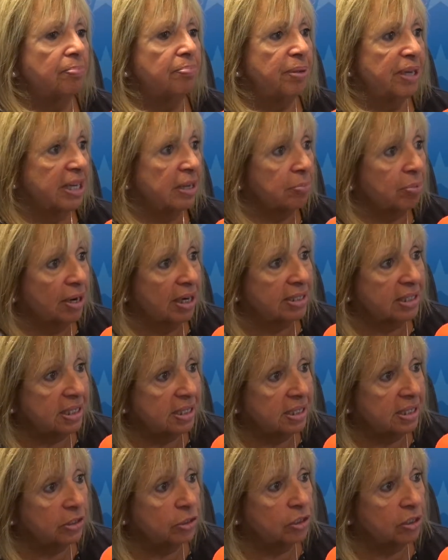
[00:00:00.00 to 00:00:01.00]
bidding
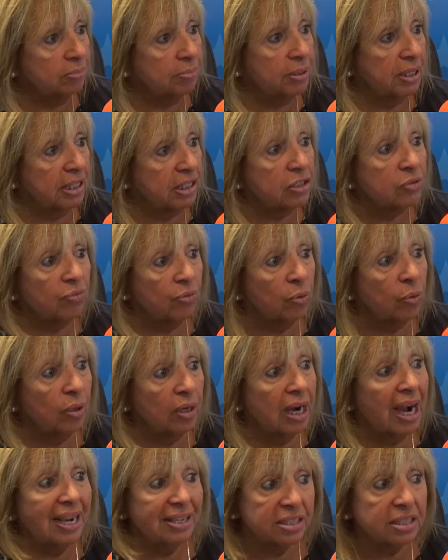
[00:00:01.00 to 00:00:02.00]
process that took place
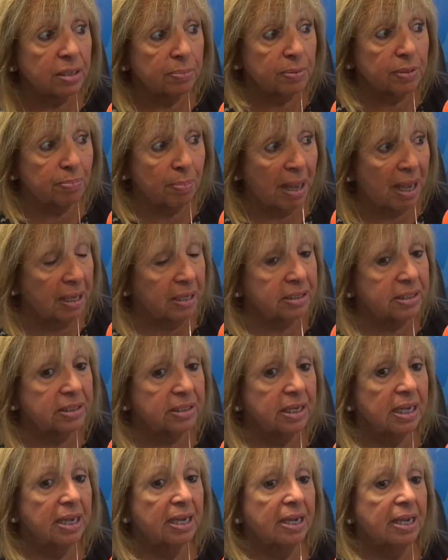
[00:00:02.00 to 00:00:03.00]
for Islip's
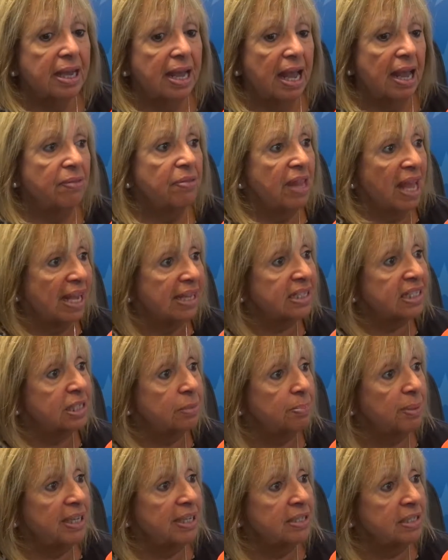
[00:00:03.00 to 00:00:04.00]
bonds, and that
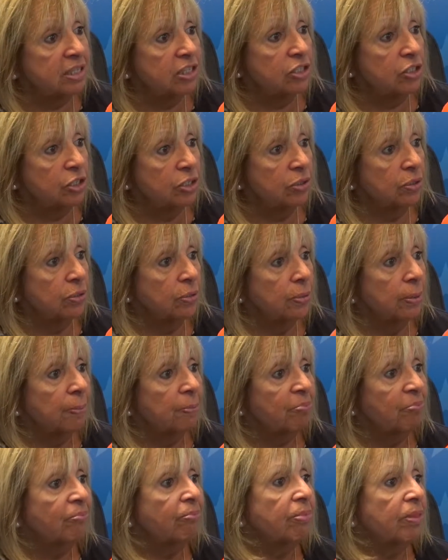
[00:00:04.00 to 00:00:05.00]
speaks to
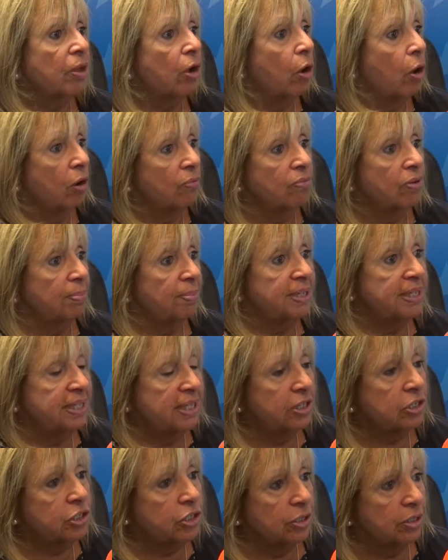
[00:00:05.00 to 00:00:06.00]
our
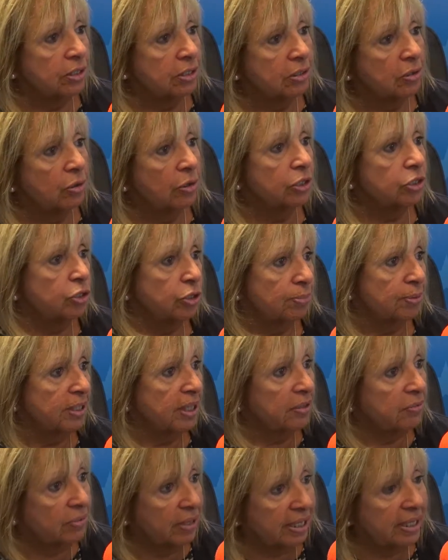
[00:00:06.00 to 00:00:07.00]
reputation, our
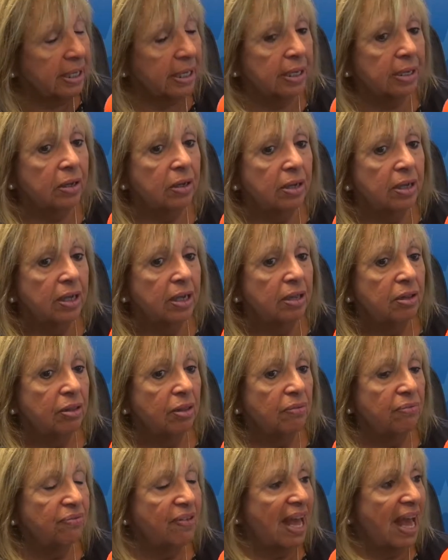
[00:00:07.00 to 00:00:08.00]
AAA rating,
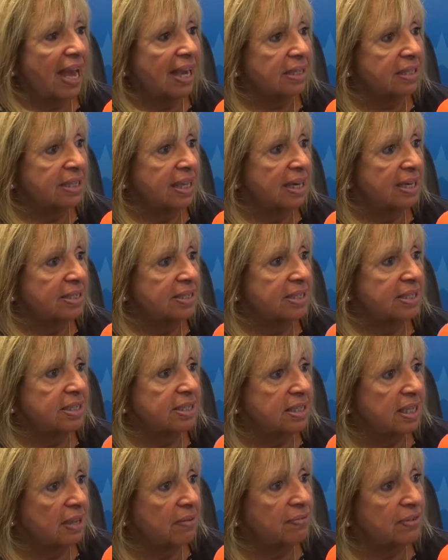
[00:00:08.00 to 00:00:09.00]
the fact that it's a
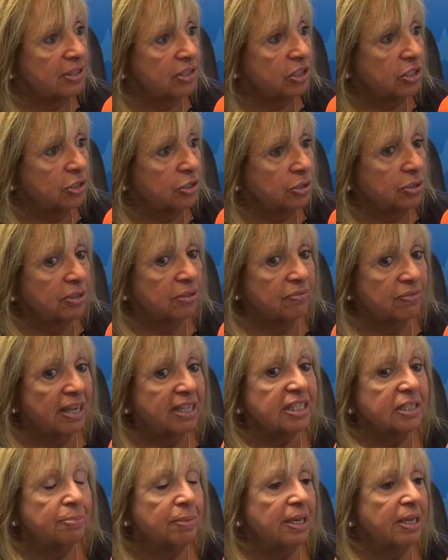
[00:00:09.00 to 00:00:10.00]
safe and secure
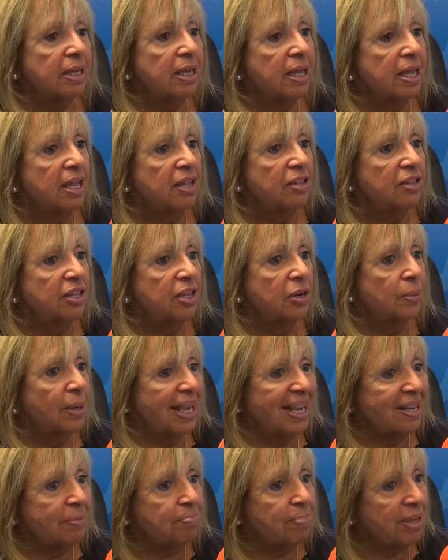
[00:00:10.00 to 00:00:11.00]
investment. There were
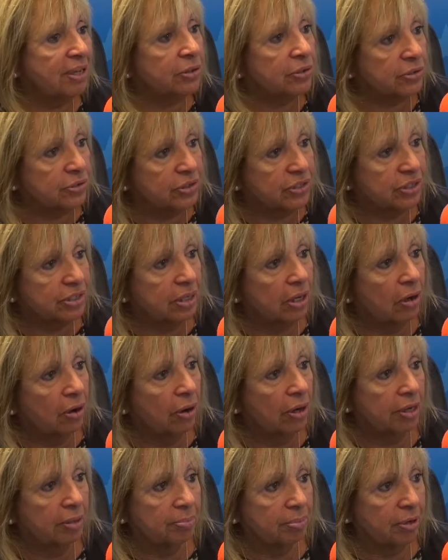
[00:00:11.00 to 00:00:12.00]
8 bidders
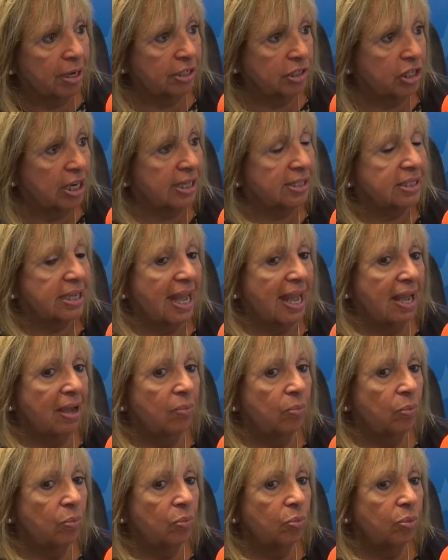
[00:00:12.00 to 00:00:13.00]
on a project,
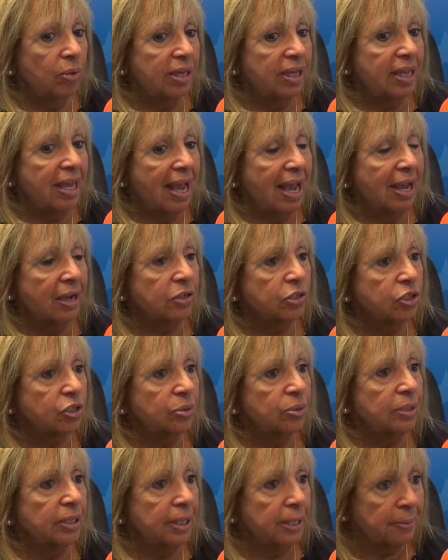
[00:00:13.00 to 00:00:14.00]
and we
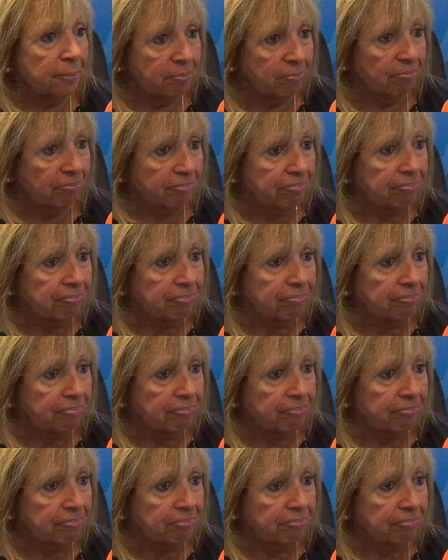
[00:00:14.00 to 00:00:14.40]
actually